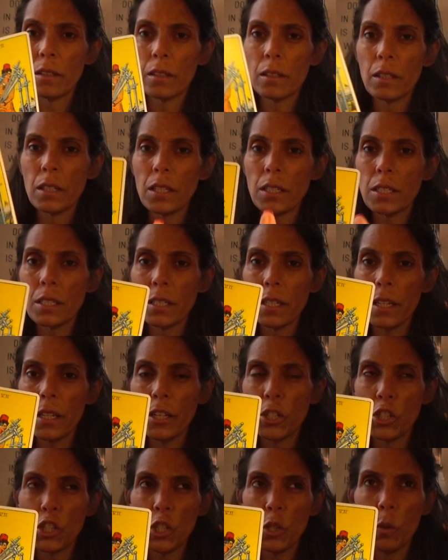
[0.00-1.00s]
this
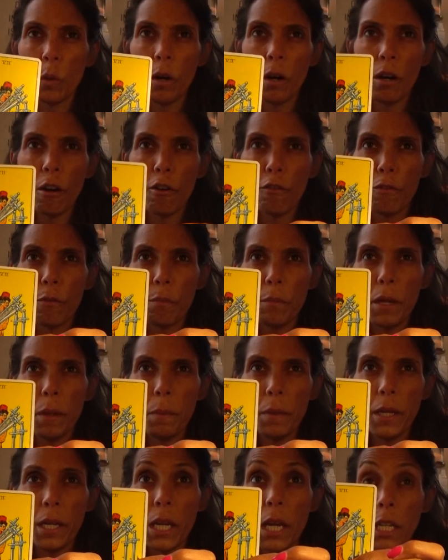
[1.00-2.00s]
issue of
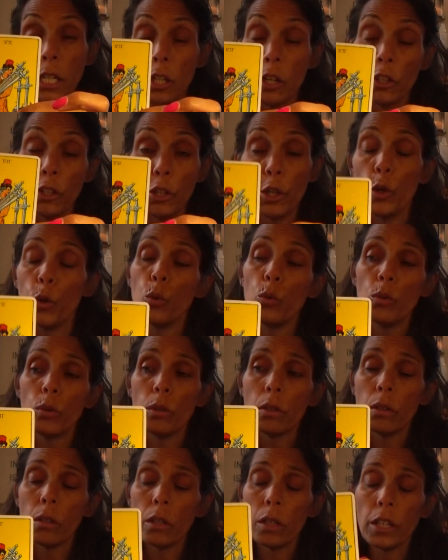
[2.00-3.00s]
maybe an
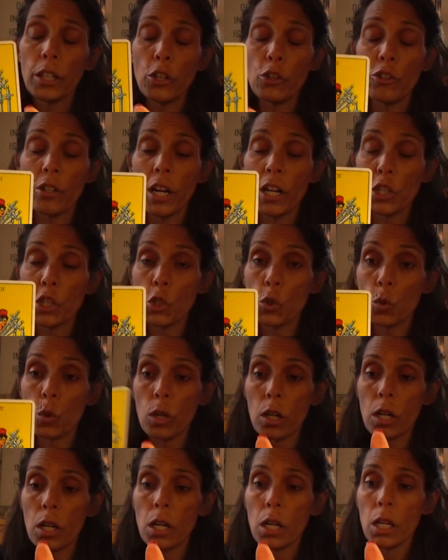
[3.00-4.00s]
unknown, like you're not
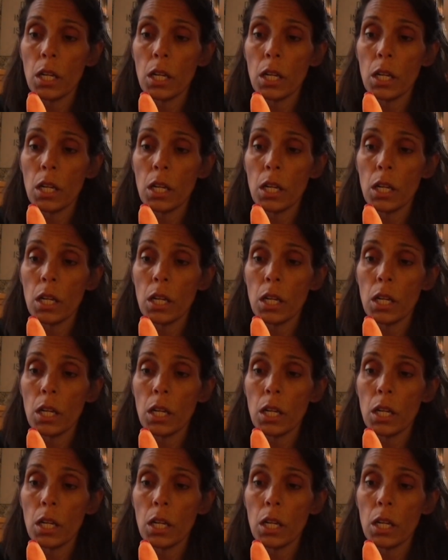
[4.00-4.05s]
sure